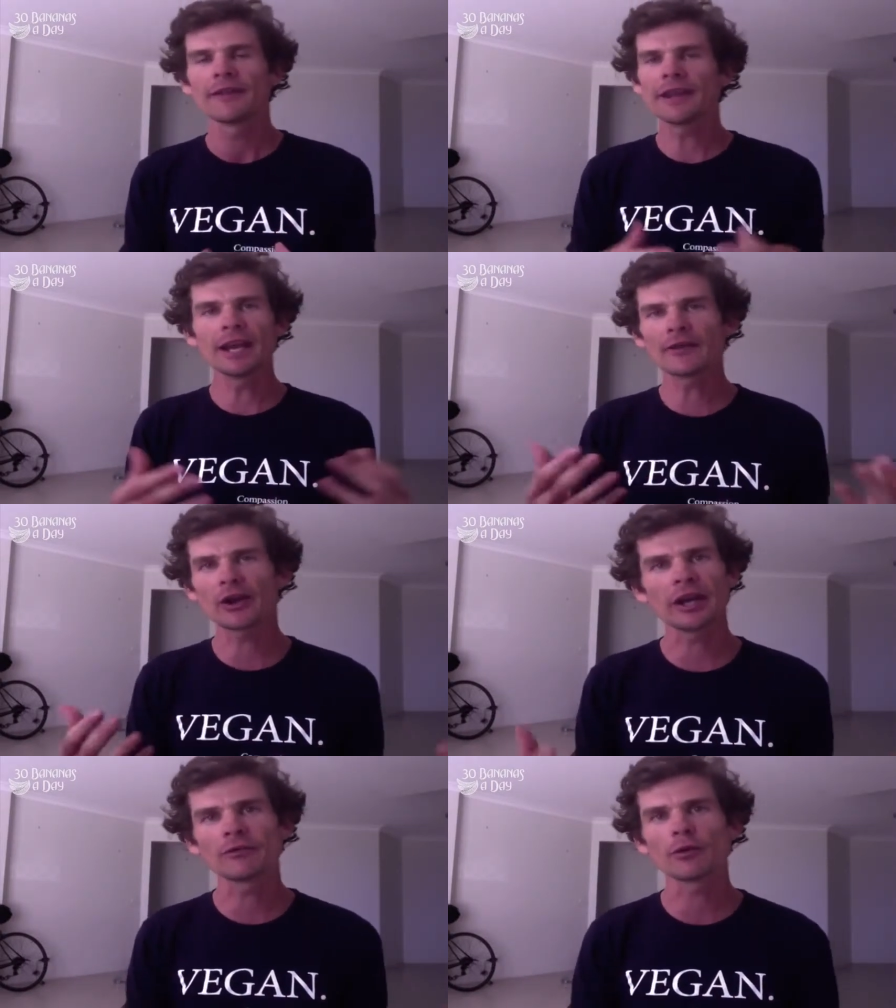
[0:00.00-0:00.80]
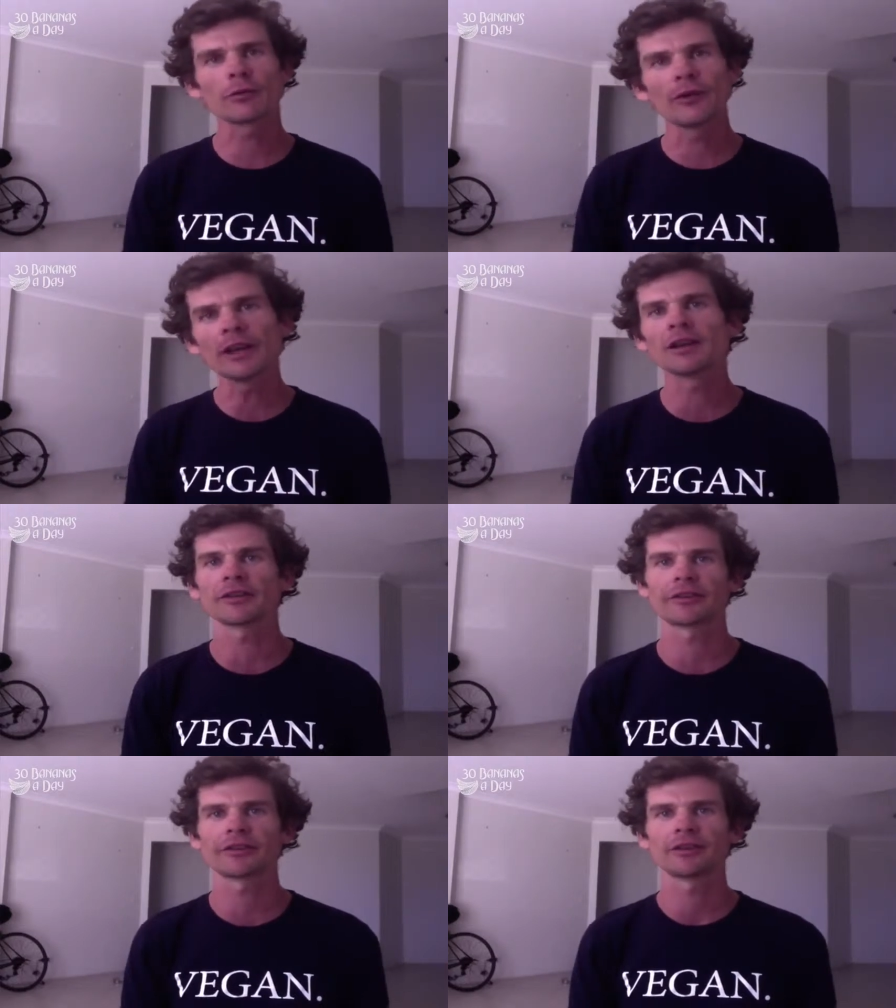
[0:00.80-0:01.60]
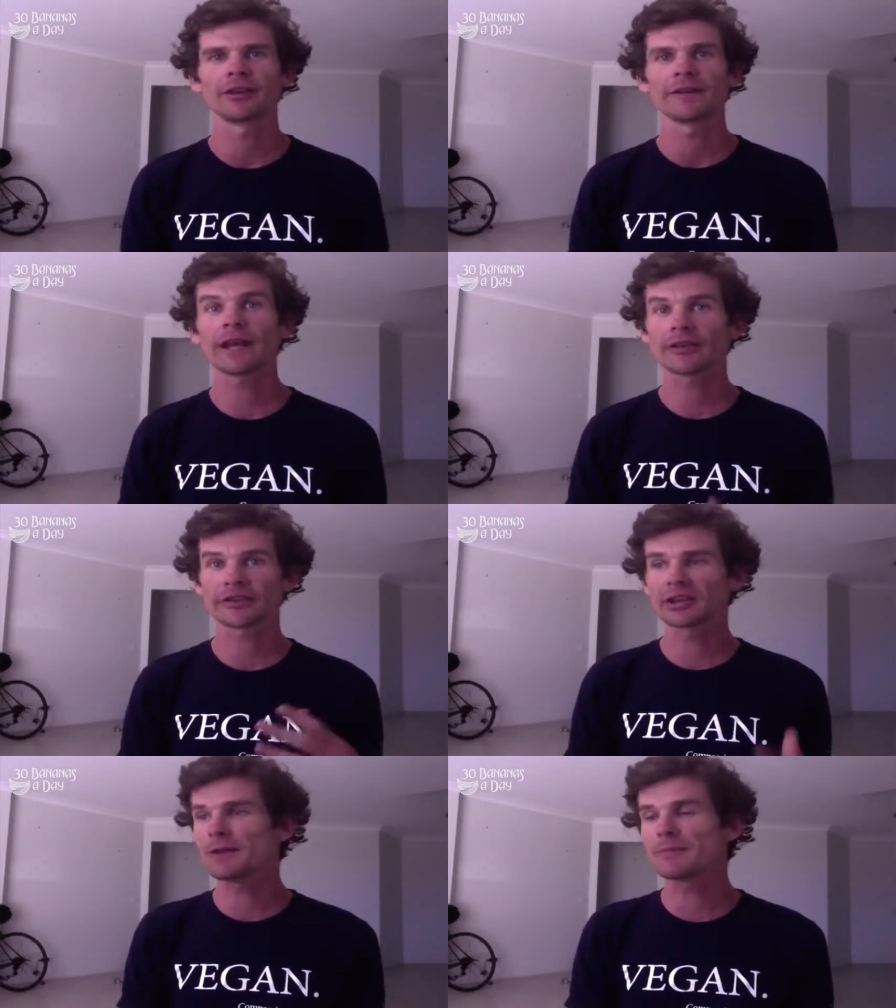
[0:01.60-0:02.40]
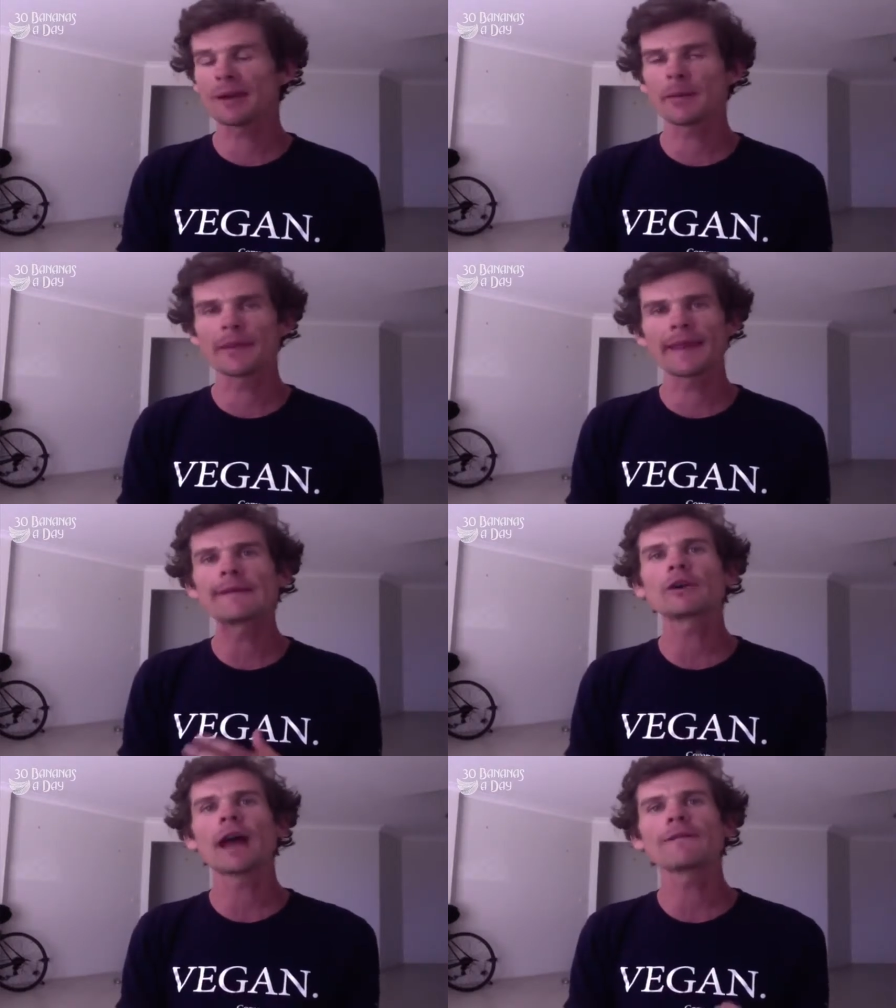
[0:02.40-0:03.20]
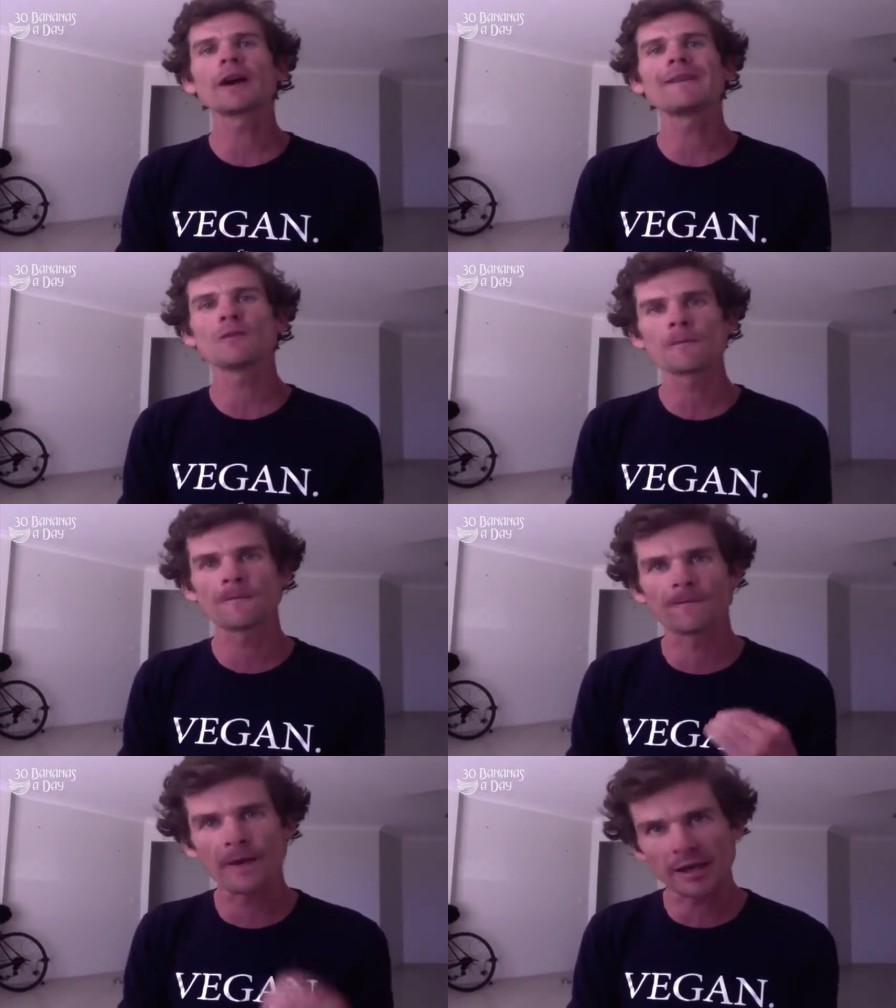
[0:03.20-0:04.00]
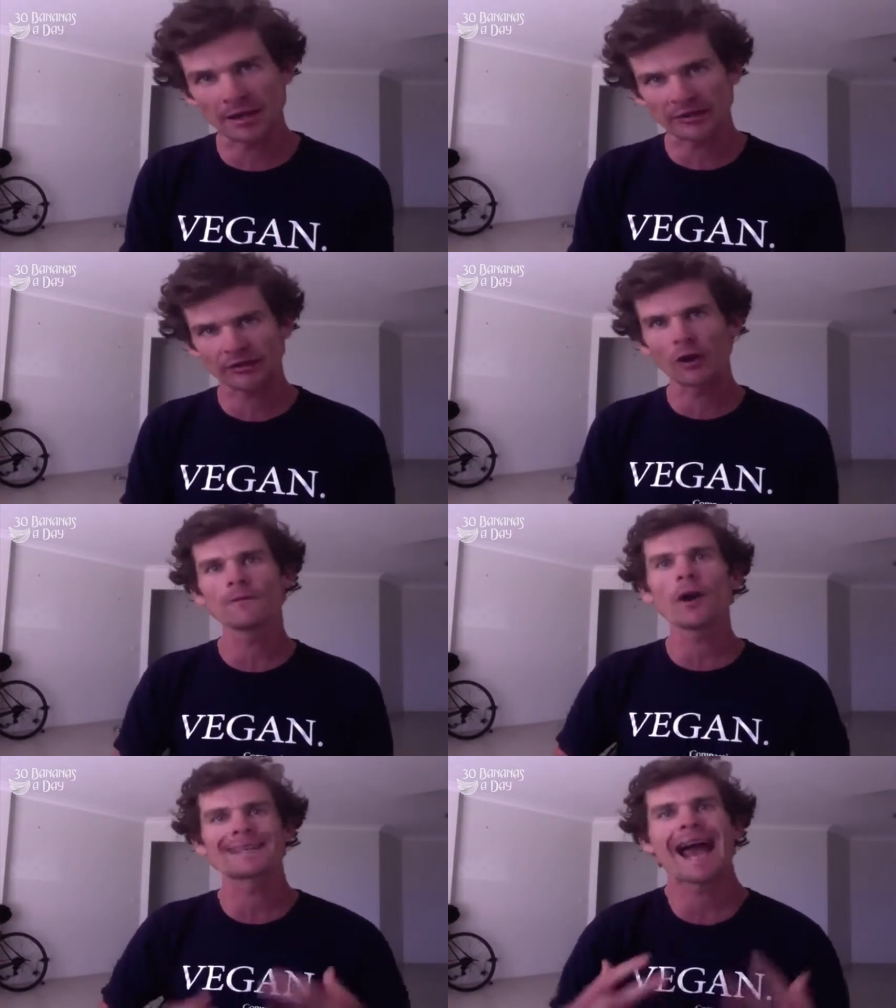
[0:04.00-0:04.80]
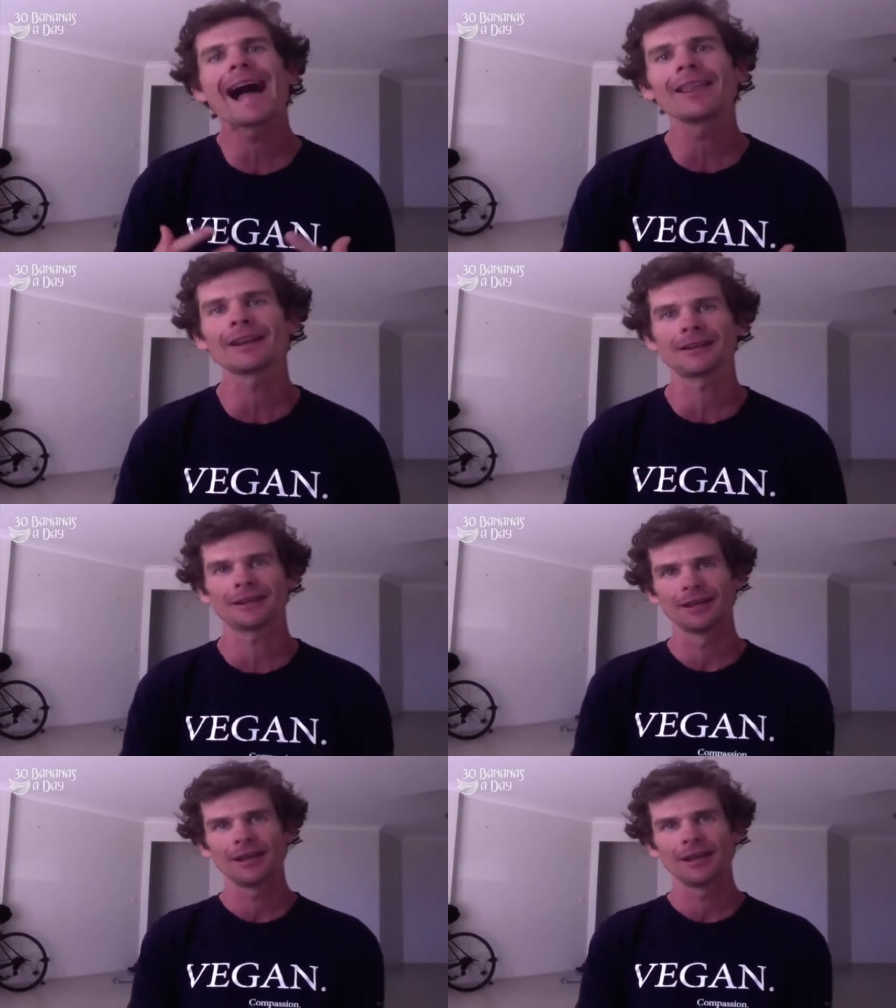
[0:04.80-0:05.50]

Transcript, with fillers: They've never got any real fitness. They're slim maybe, but they haven't got any real fitness, no vitality.